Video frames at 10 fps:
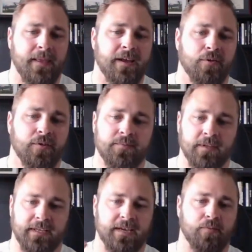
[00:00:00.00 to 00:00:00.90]
And
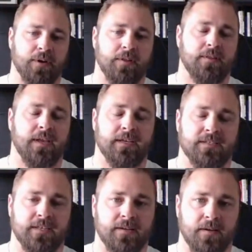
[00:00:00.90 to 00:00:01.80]
ultimately, one of the
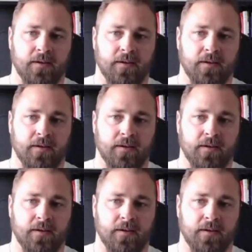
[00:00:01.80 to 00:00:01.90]
things that